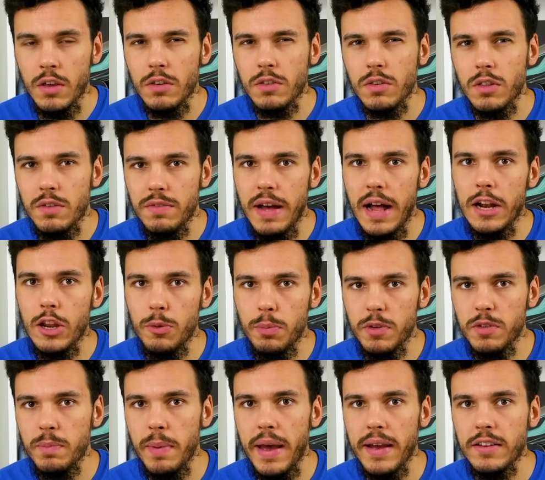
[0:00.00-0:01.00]
so the value
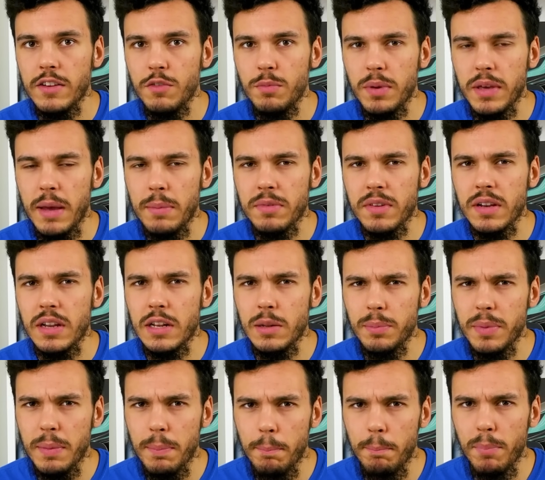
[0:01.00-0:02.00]
perspective becomes a little
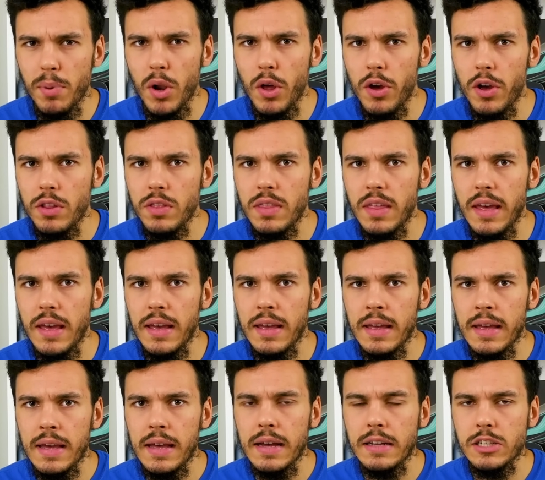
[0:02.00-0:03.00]
bit blurred there
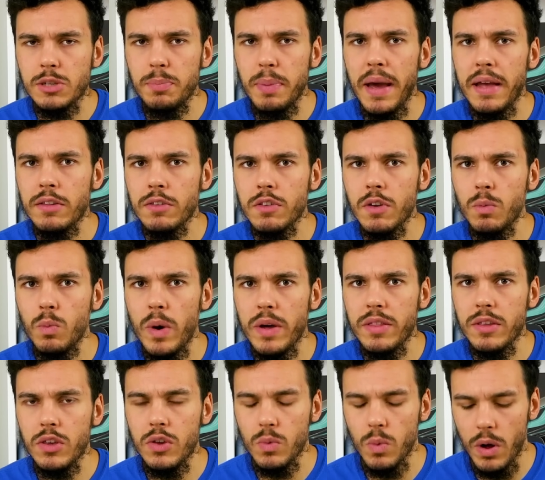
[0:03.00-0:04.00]
and depends on whether
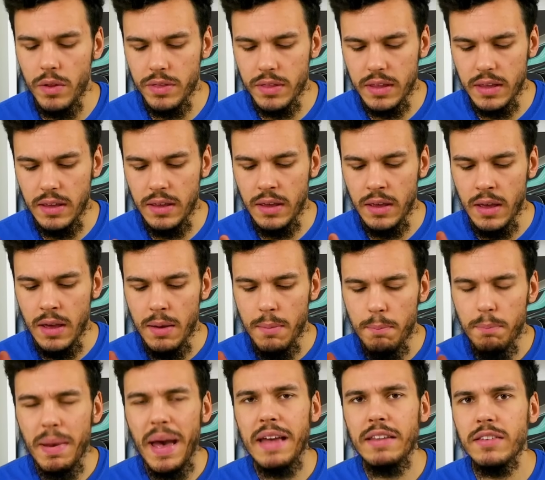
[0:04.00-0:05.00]
you want the
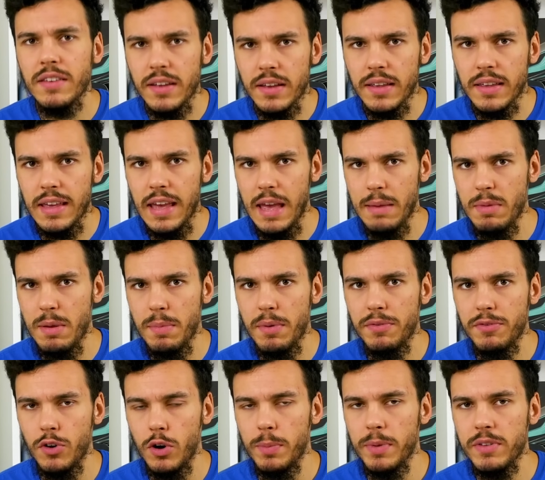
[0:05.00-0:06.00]
better gaming
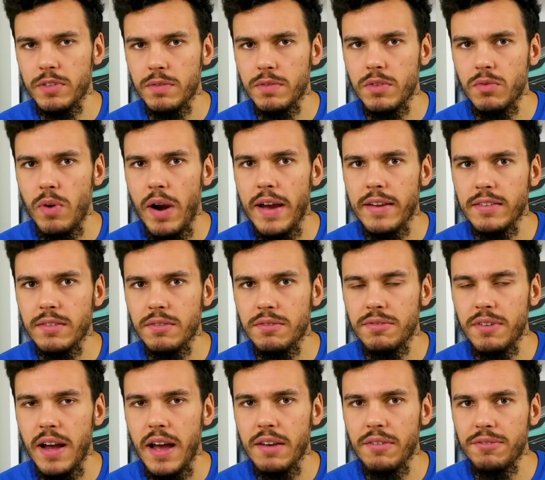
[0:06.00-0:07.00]
performance of the Ryzen
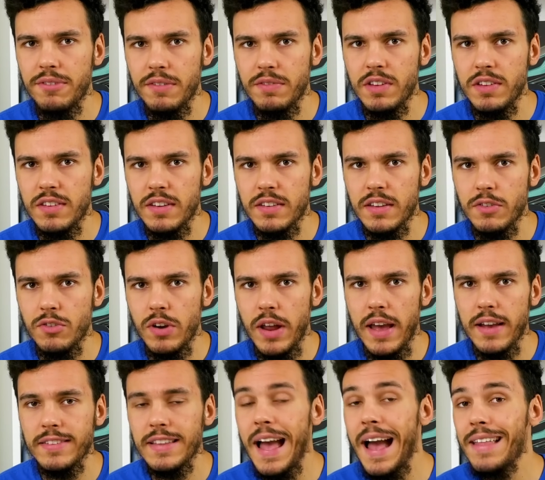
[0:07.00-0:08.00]
5
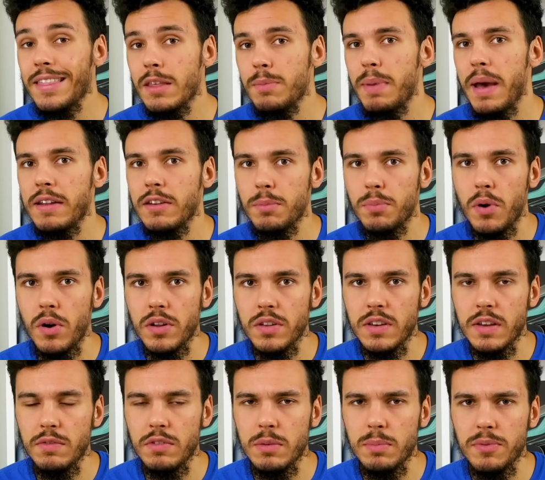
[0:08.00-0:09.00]
5600X and the better
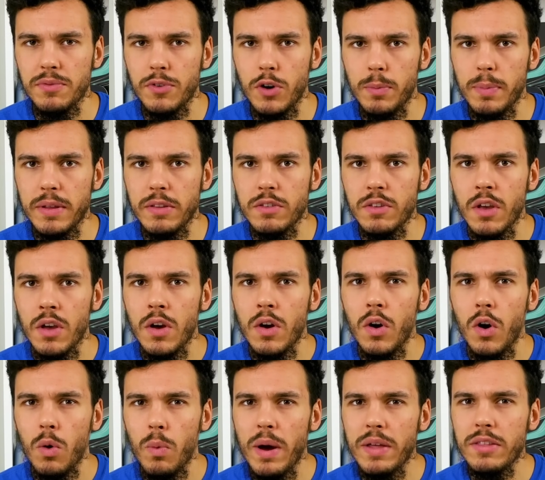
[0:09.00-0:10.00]
productivity performance,
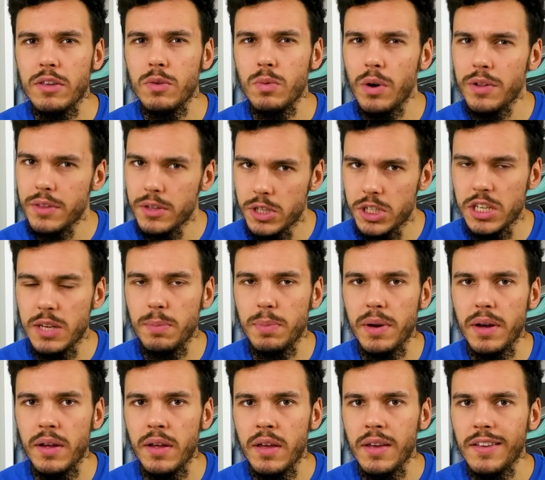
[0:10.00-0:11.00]
or whether you want the
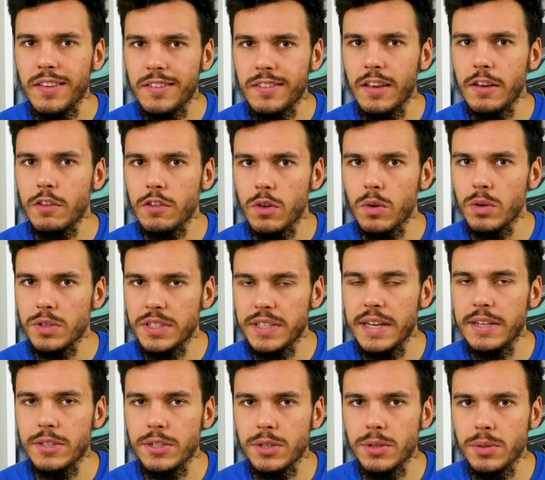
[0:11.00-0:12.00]
cheaper 6 core
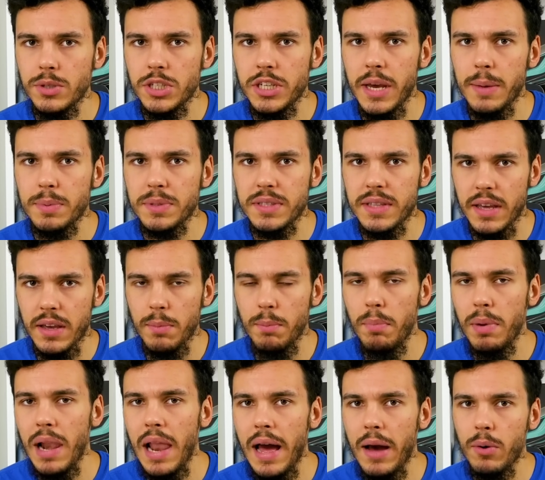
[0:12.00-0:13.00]
Zen 2 chips and then can
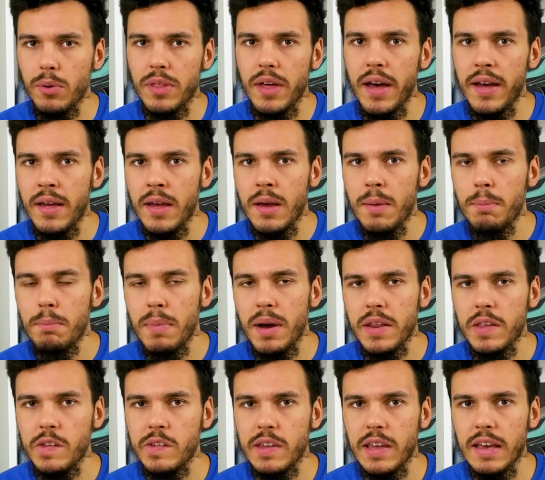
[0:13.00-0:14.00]
plow that
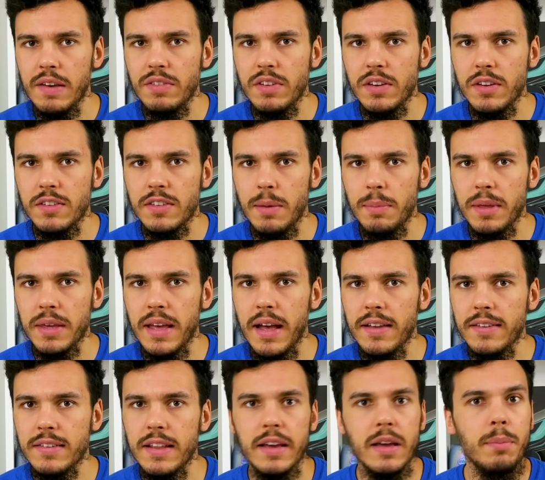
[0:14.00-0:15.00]
money saved into something
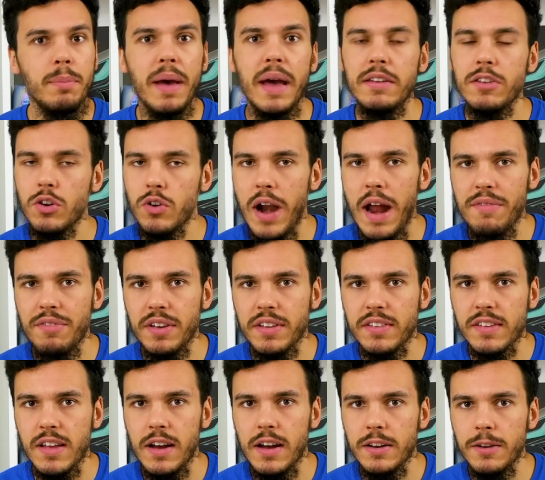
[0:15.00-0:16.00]
else like a better graphics
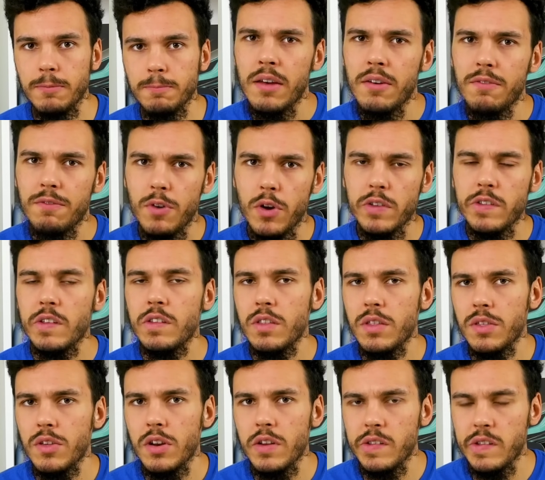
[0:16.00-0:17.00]
card versus the
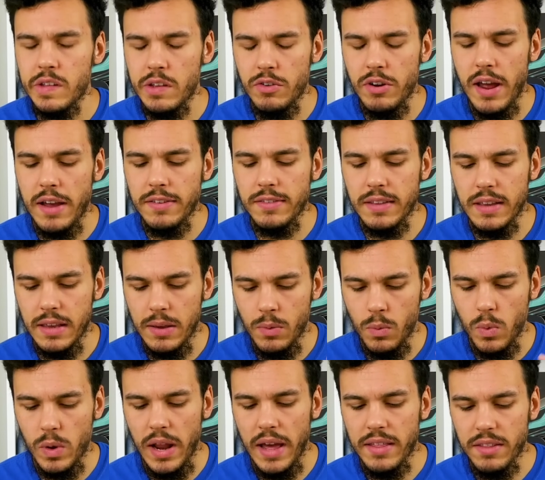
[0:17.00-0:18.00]
3600 XT.
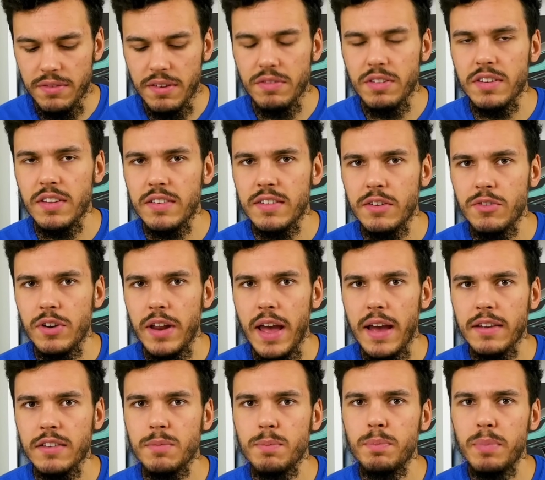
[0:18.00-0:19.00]
We like the
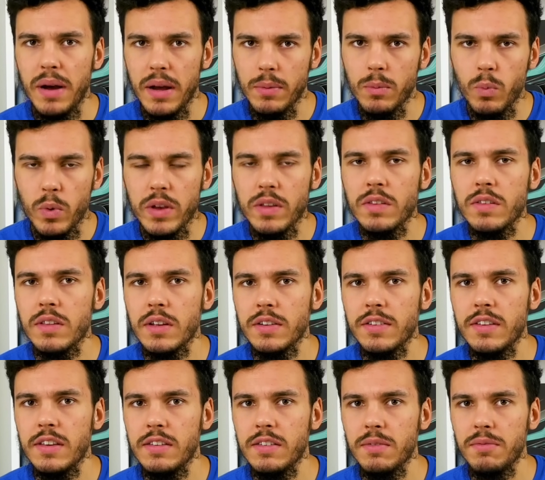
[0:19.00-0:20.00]
5600X, but we can still
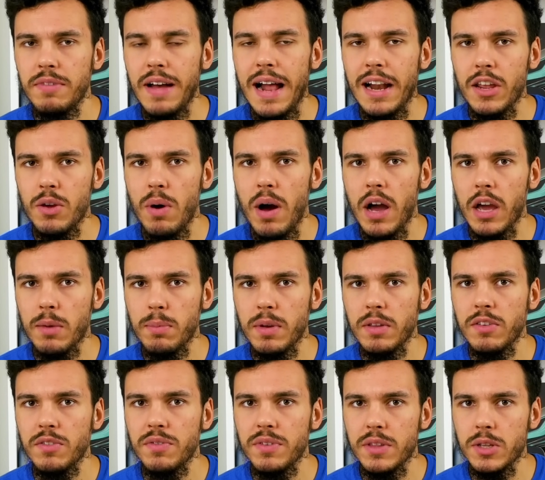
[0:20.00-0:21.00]
see some value
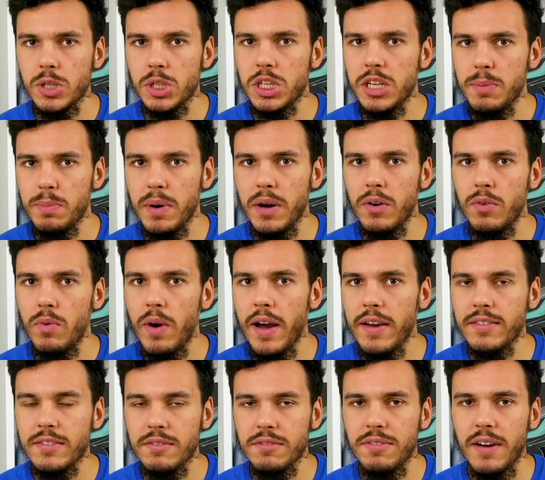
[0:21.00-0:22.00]
arguments for the cheaper
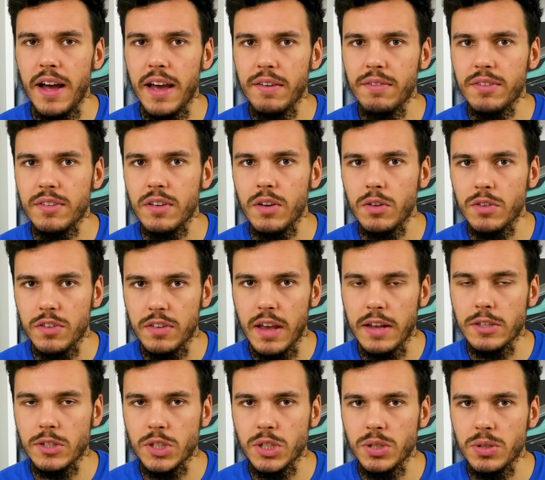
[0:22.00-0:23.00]
Ryzen 5s on
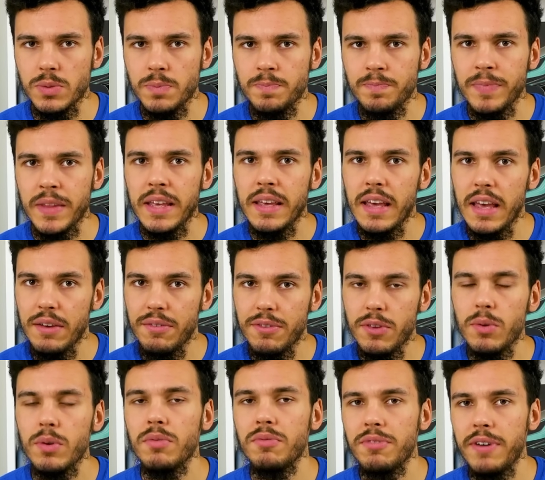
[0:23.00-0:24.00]
Zen 2 if
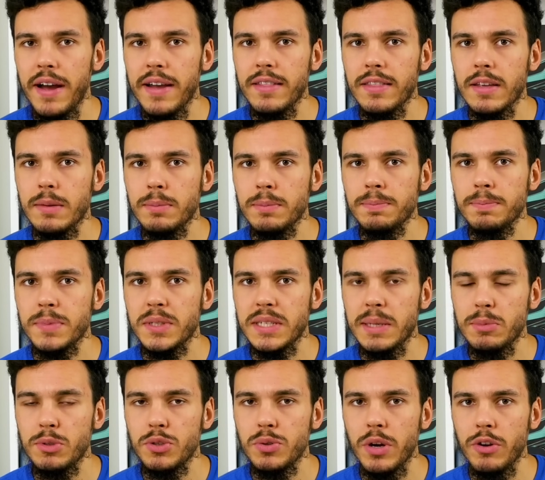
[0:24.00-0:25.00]
you can find them
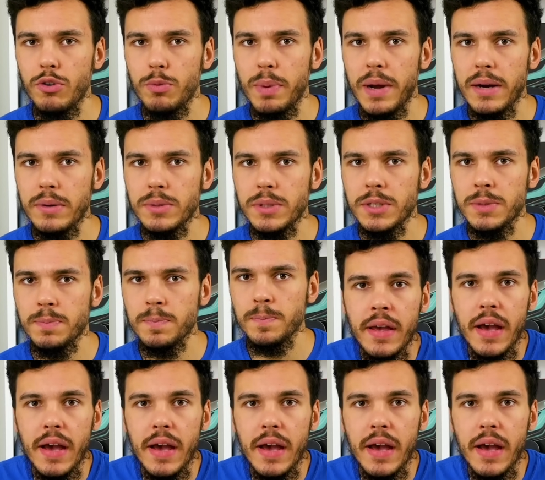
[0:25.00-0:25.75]
sub 200 pounds.